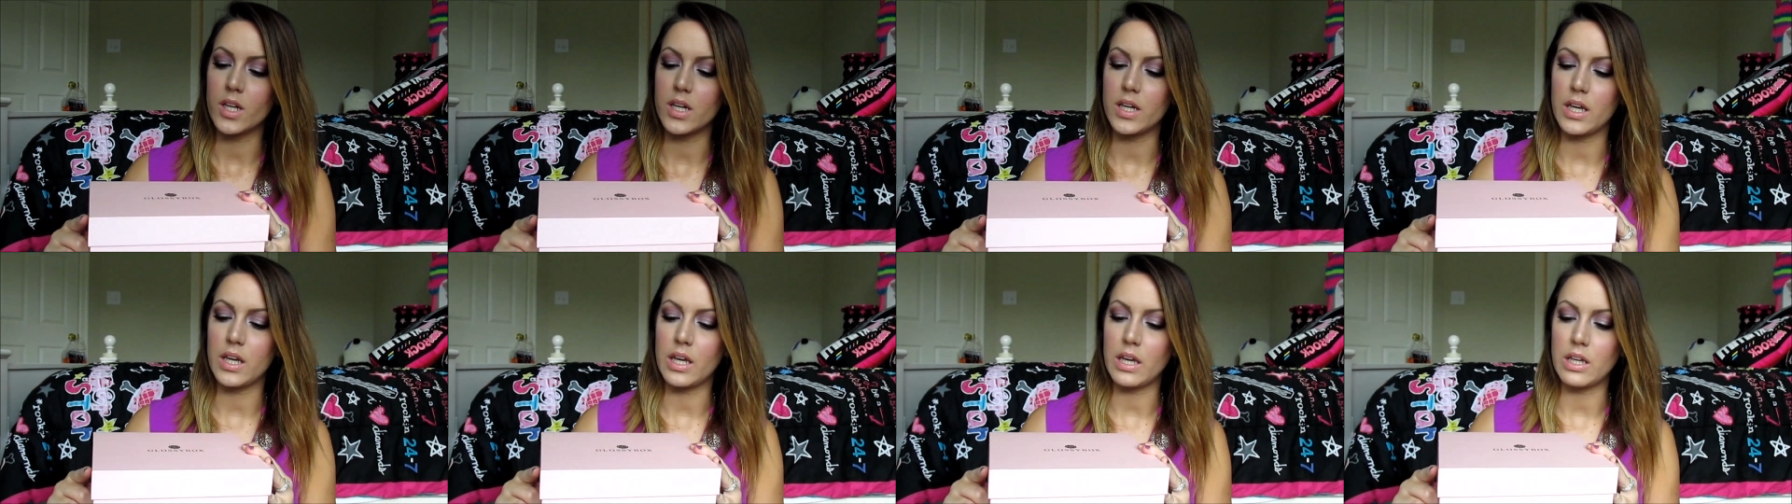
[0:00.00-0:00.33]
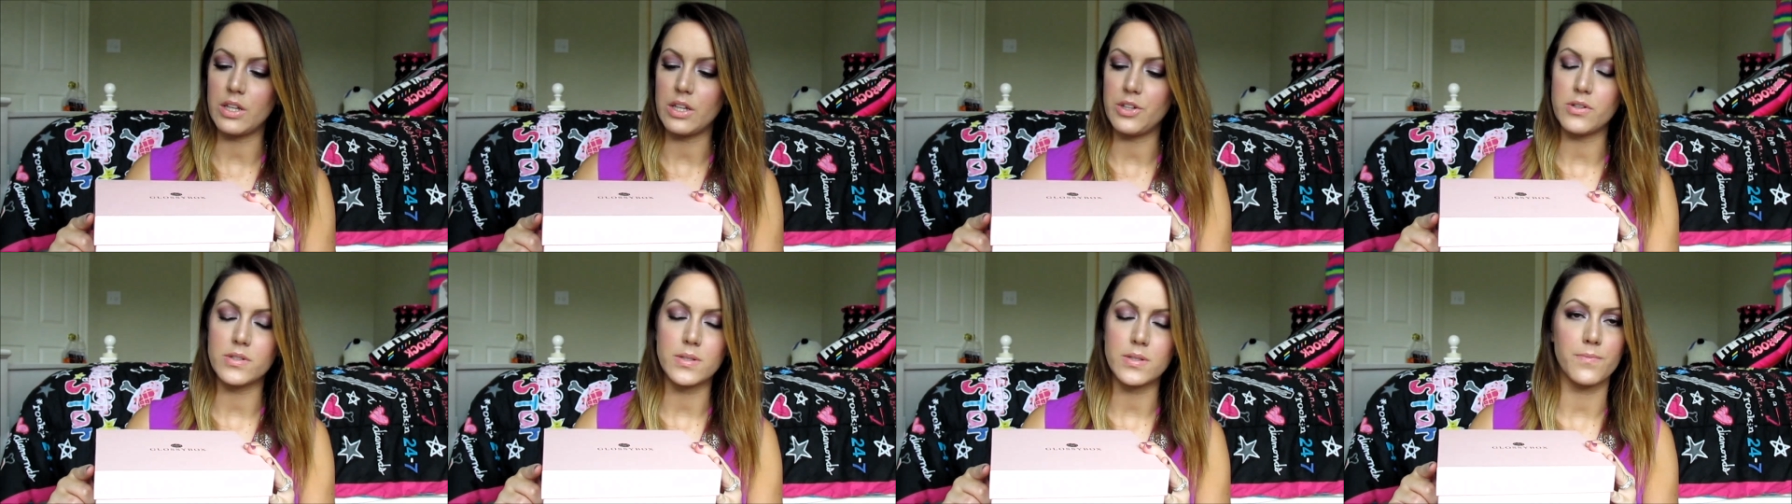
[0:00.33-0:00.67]

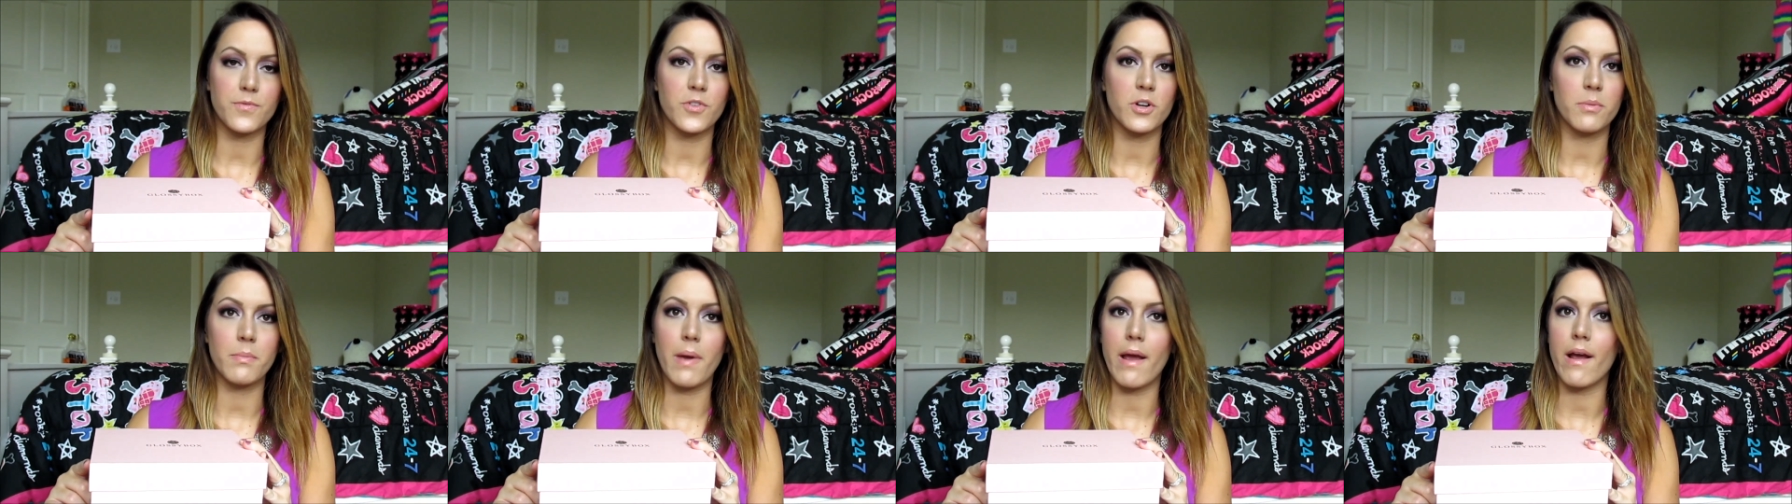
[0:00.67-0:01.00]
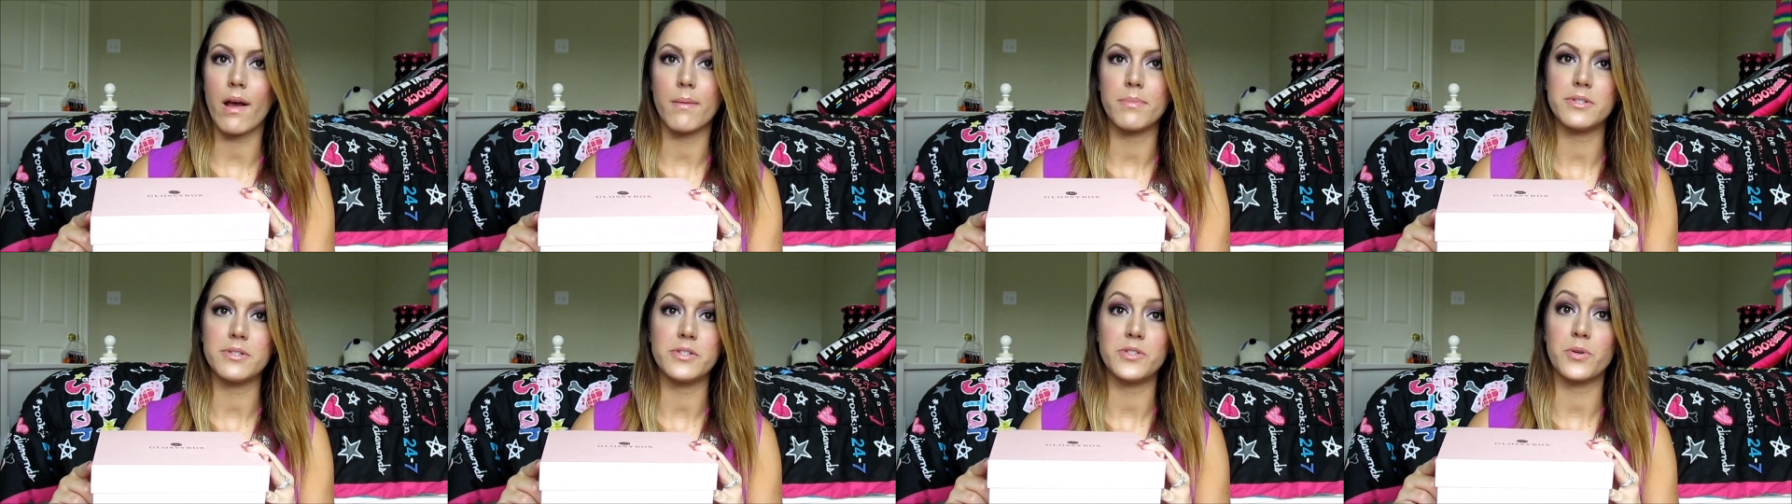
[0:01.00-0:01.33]
and use them for
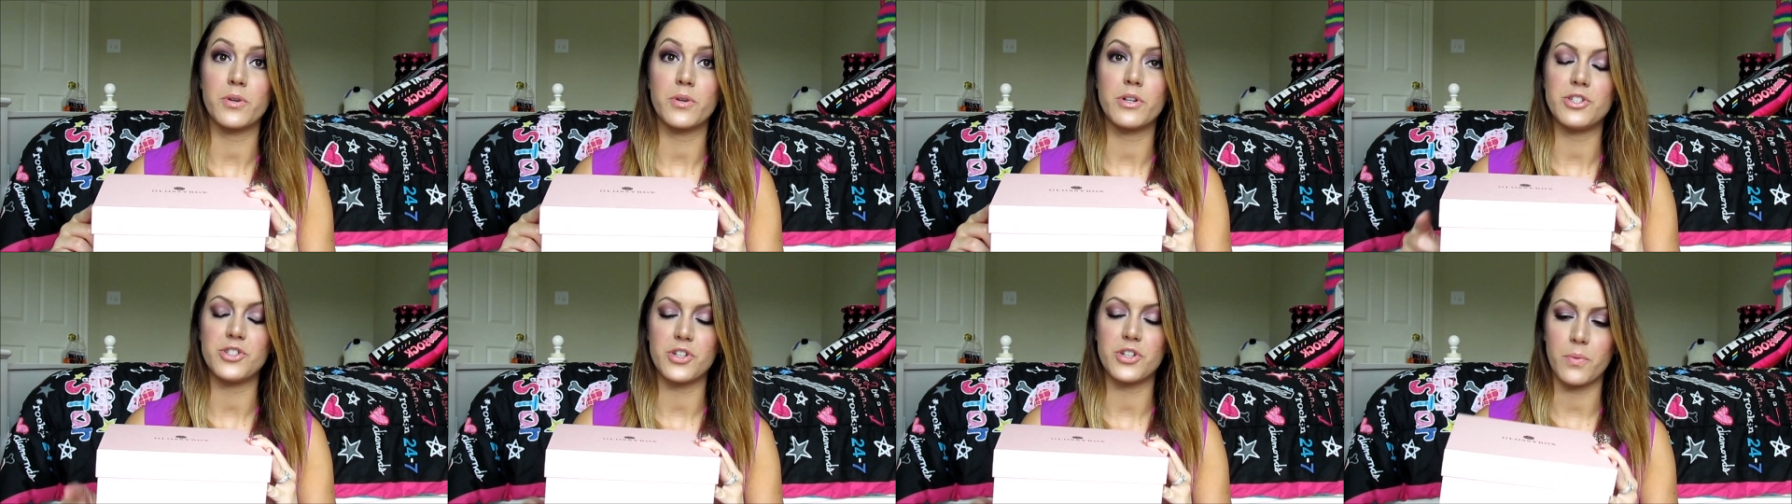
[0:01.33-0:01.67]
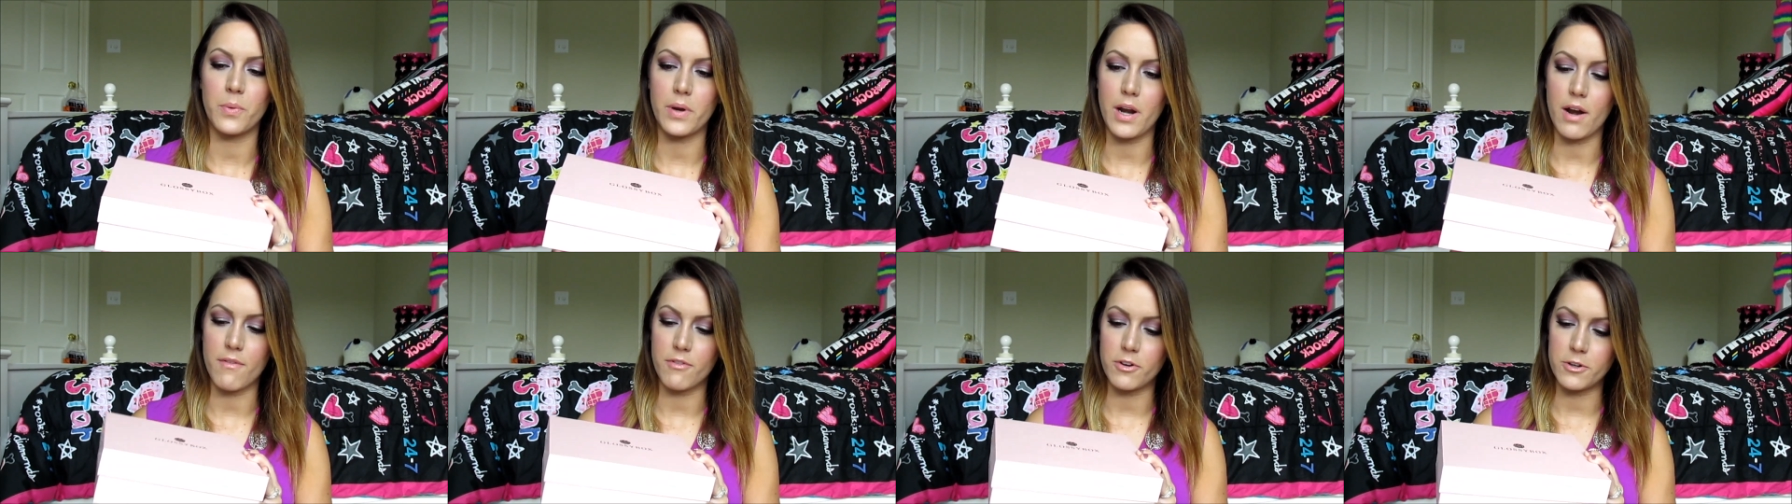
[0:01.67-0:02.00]
makeup storage or
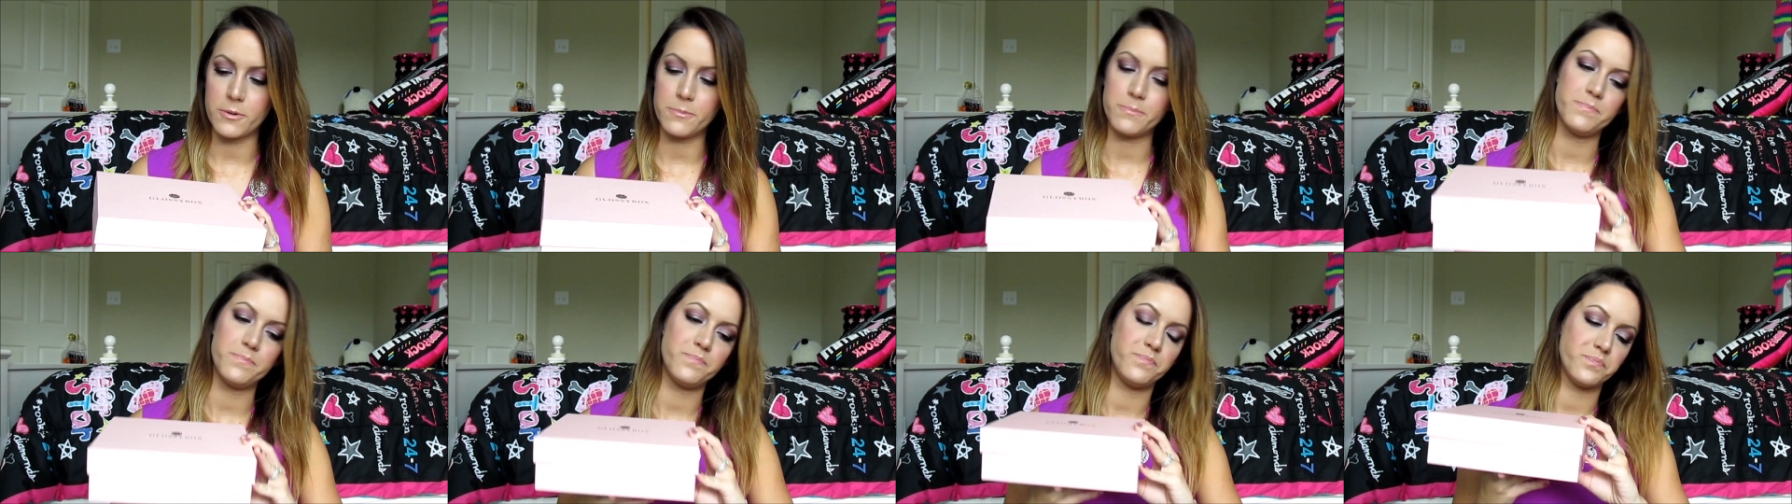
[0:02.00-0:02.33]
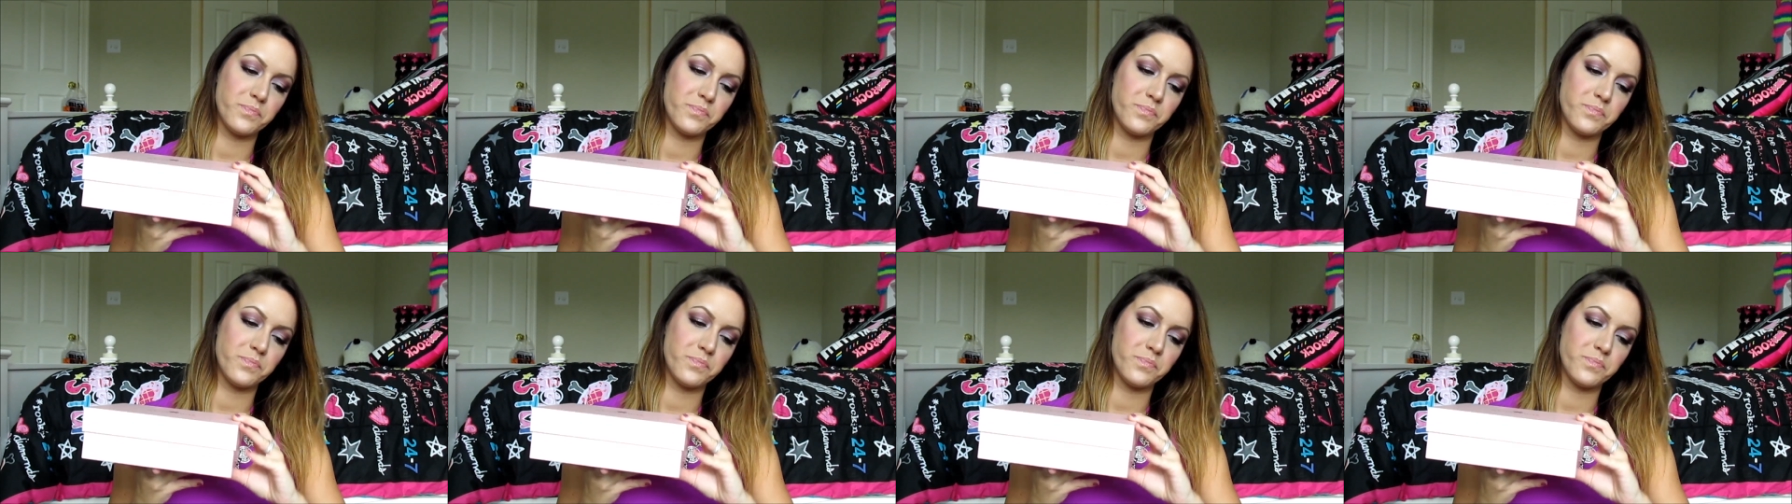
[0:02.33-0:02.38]
whatever.